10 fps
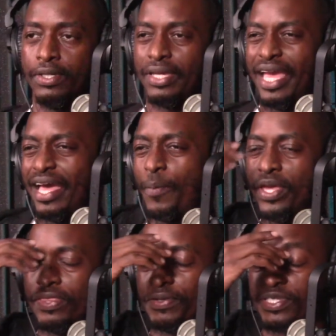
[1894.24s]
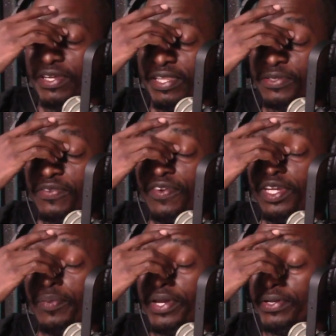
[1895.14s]
Yeah, I mean, there's a
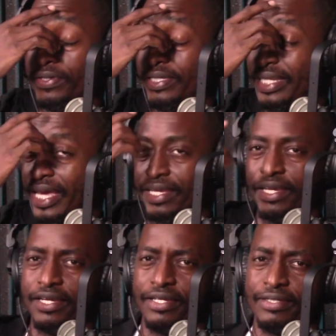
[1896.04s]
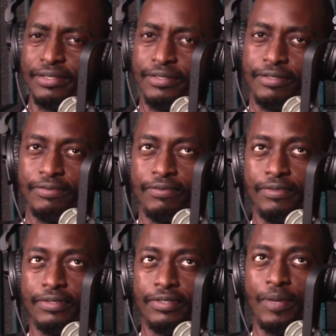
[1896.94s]
fundamental, like, I'm
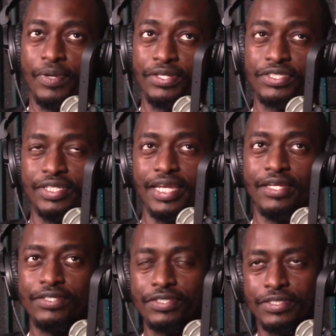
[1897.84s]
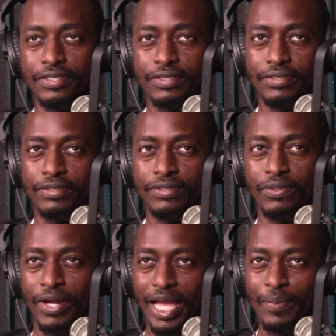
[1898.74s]
gonna sneeze,
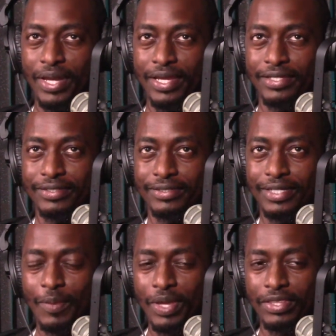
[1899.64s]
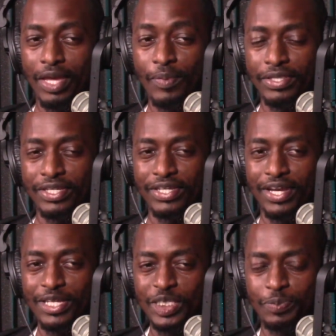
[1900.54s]
or am I? I'm on the
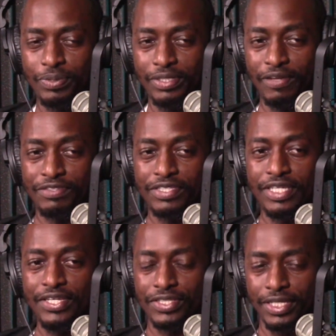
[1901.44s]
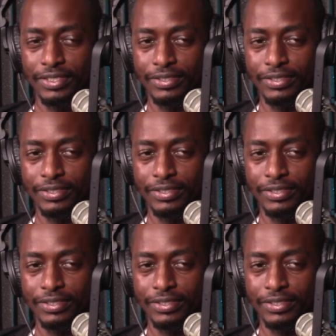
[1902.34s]
cusp of sneezing.